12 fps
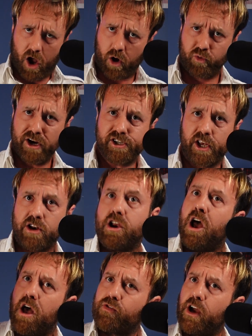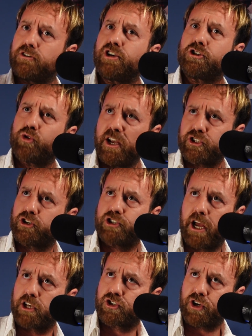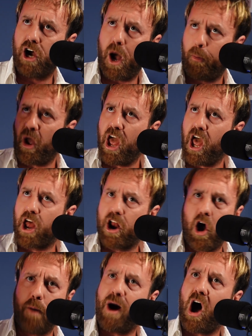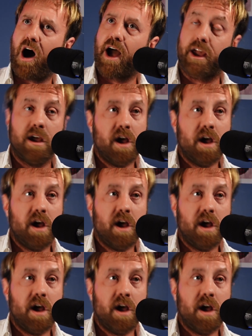Arisen, there's a treasure chest, up ahead, up high.